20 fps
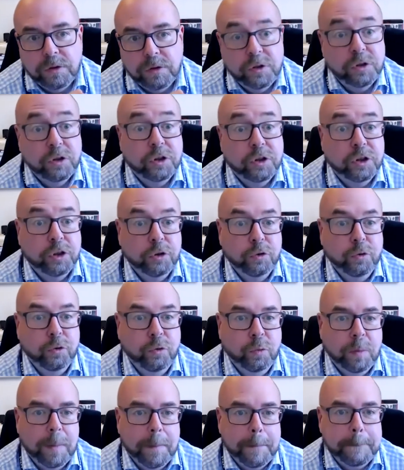too
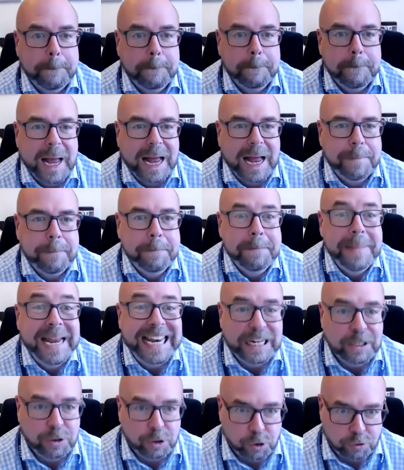
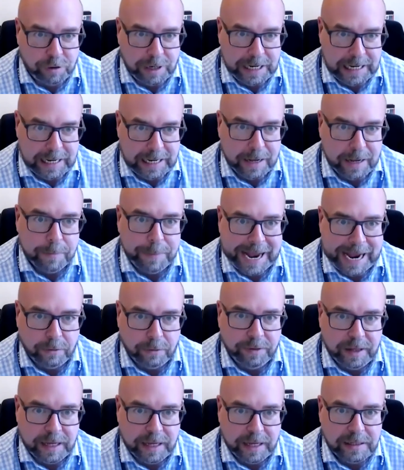military about
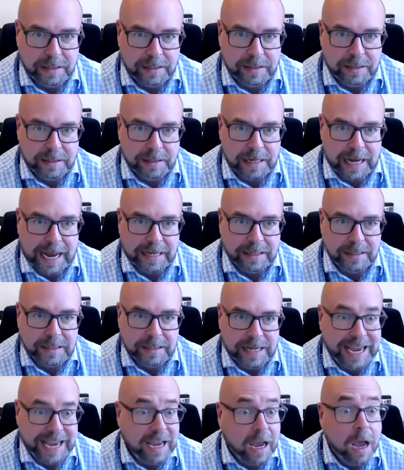this and
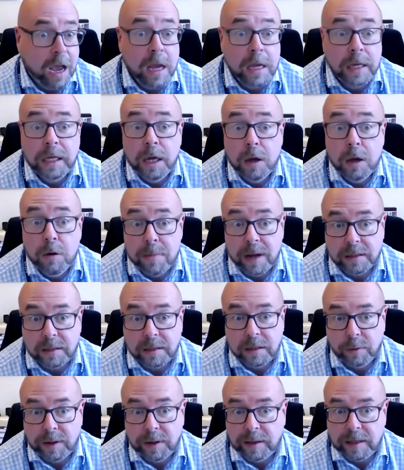say, you must
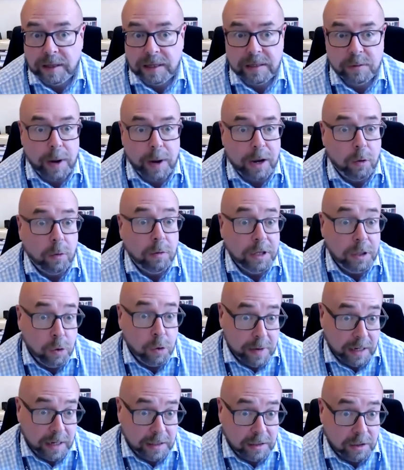do it this way or you
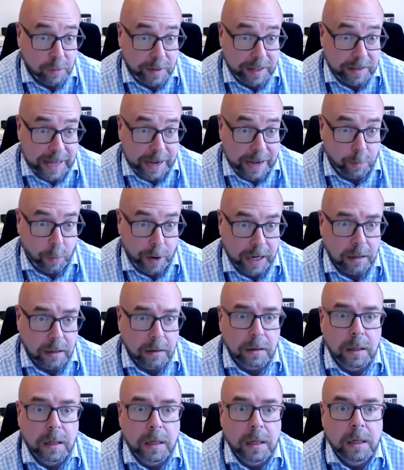must do it that way.
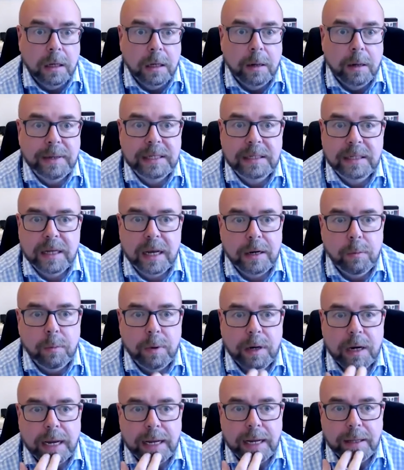I mean, certainly
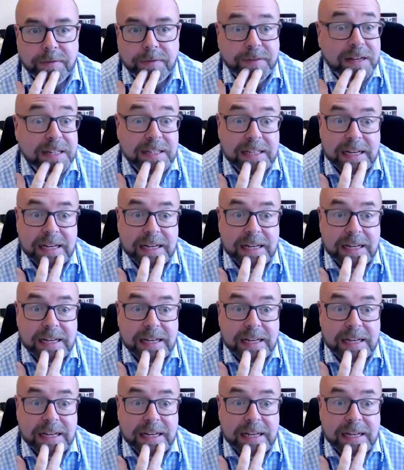the first thing